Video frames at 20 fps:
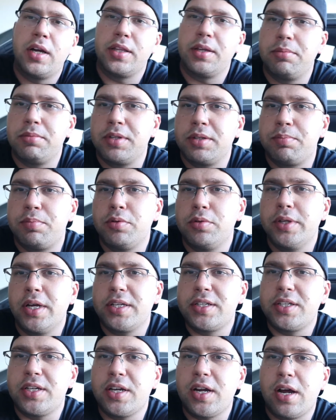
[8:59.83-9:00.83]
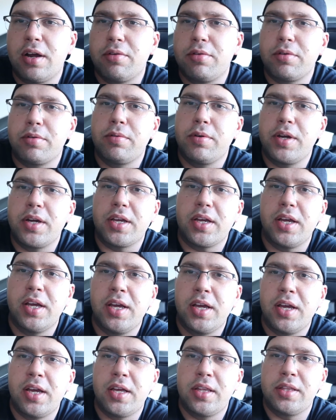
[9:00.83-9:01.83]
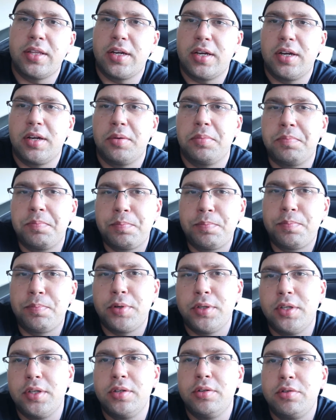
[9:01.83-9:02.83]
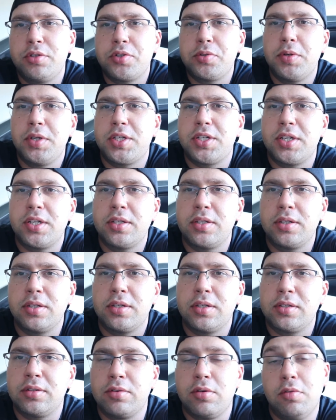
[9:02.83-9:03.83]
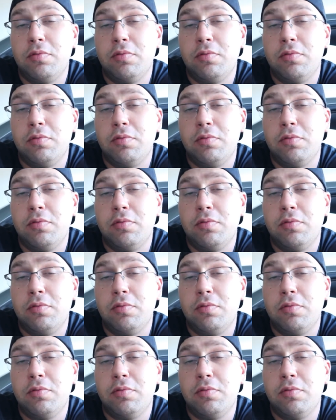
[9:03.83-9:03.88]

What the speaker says: I then wanna pull that seat out real quick and put the new switch in, and